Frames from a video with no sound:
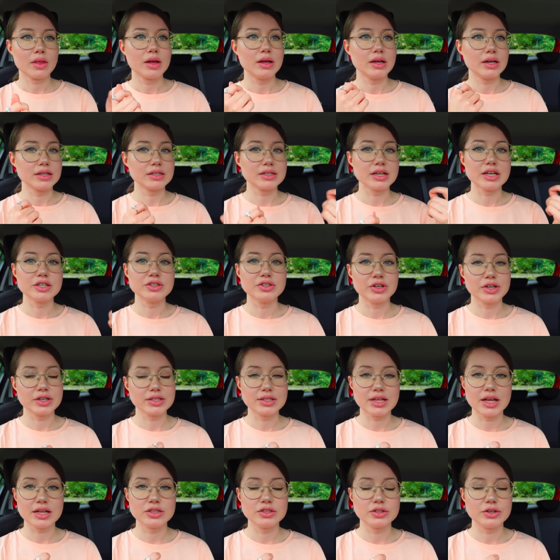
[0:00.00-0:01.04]
etc,
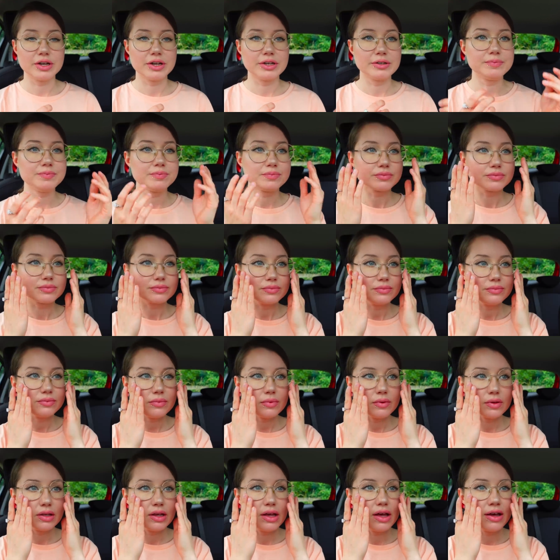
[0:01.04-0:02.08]
etc.
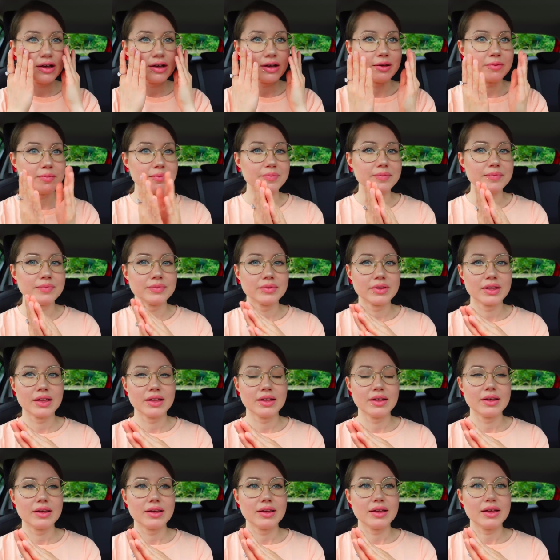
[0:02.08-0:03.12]
Um,
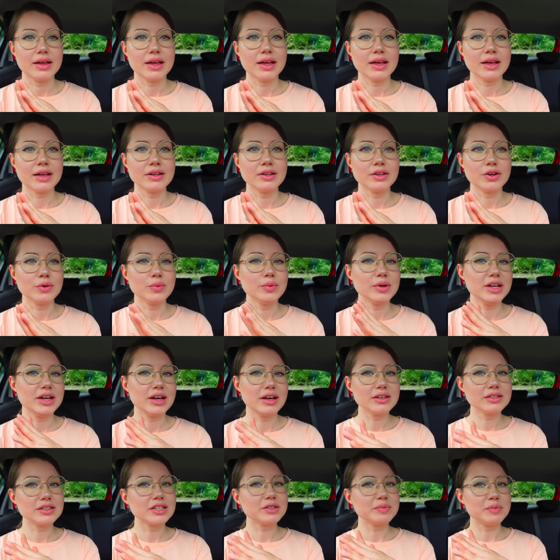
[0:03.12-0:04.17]
and nobody
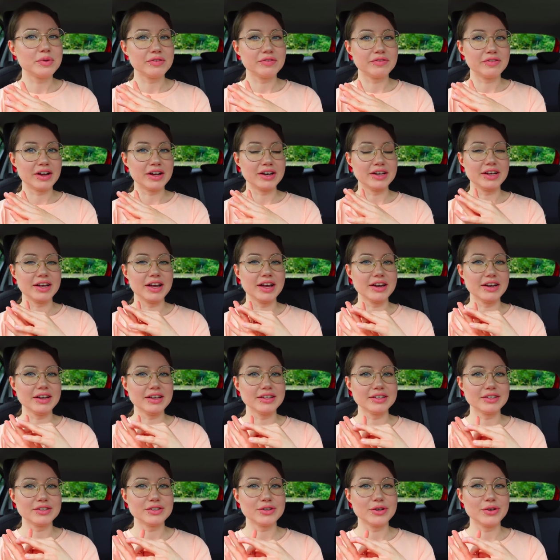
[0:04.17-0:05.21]
else has been finding
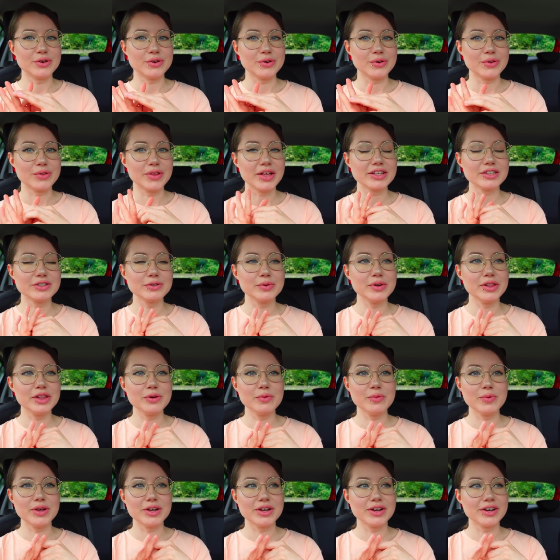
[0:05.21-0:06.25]
any, so that's really
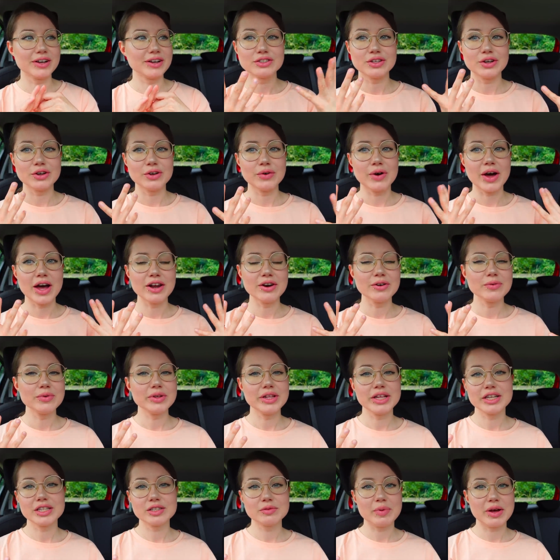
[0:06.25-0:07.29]
weird. So I don't
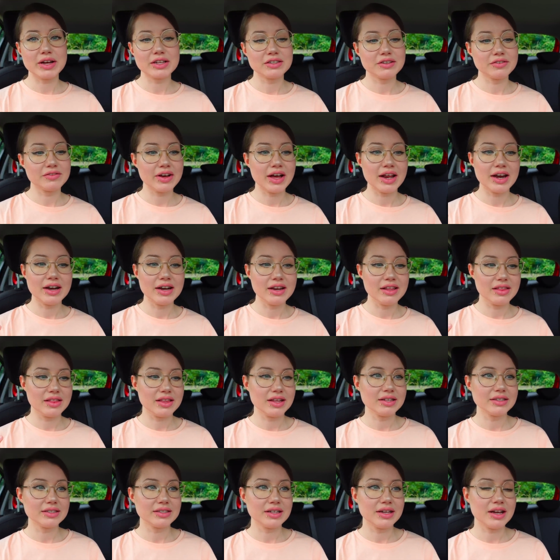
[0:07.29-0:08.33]
really expect to find
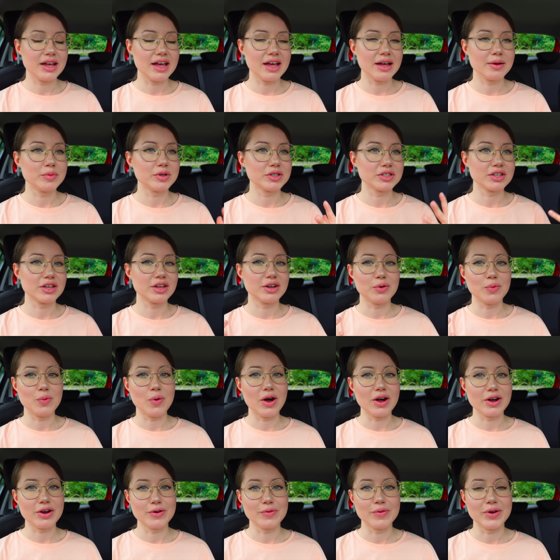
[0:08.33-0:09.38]
anything today. I'm just gonna
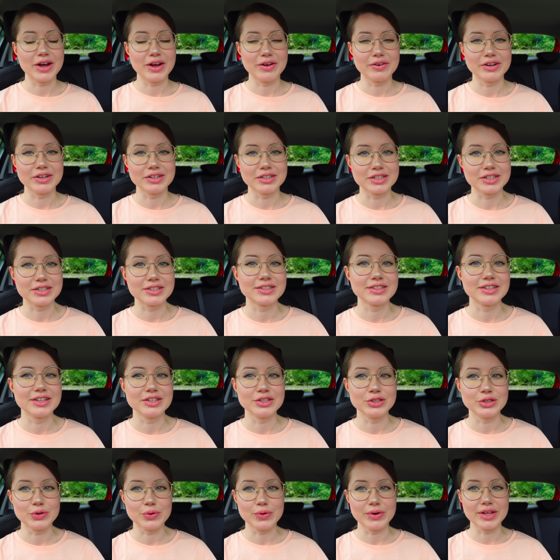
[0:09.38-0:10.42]
walk around and just
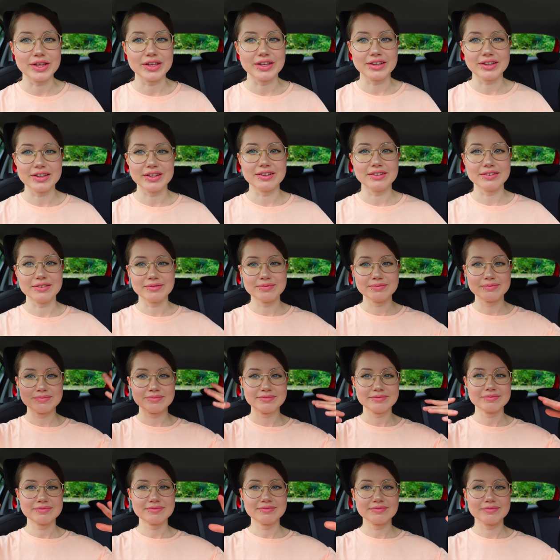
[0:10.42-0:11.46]
enjoy it and
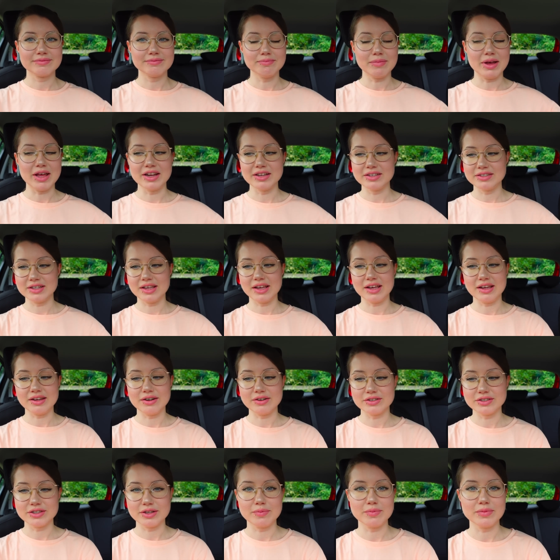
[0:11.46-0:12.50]
meditate
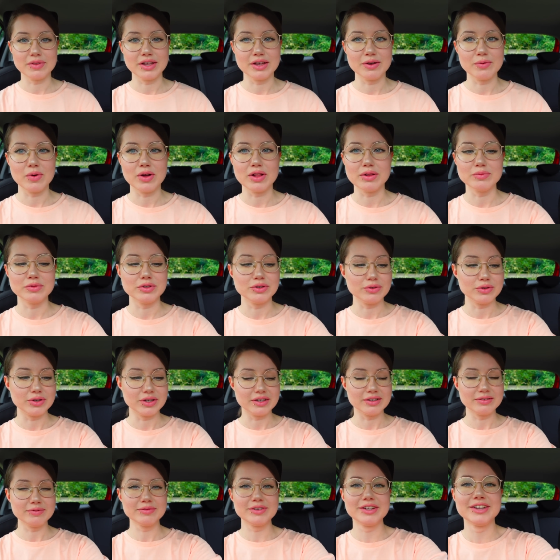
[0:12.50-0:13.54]
or something while I'm doing
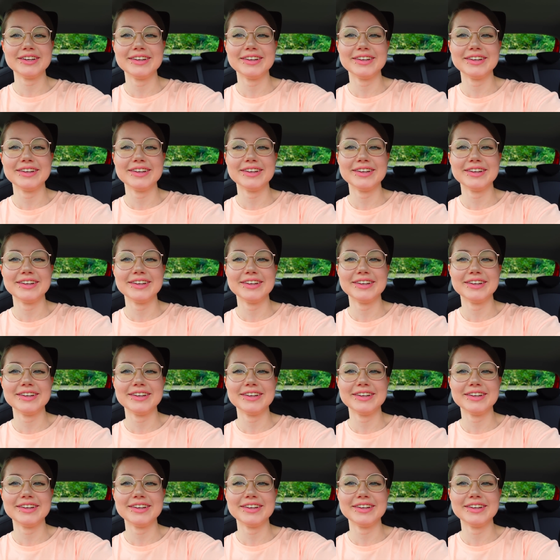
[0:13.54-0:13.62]
it.